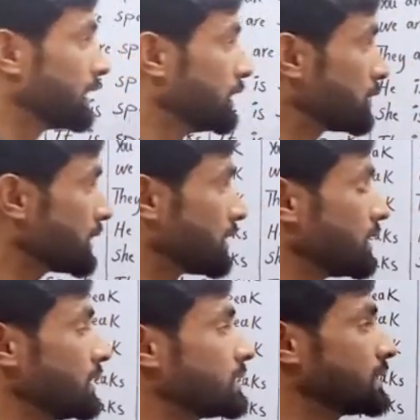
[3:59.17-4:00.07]
Look at
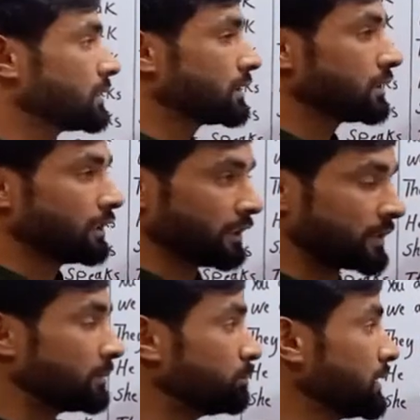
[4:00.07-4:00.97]
these
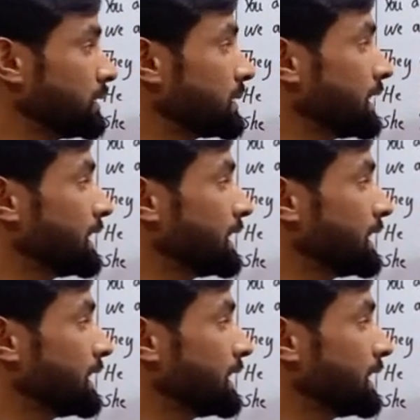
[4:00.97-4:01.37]
examples.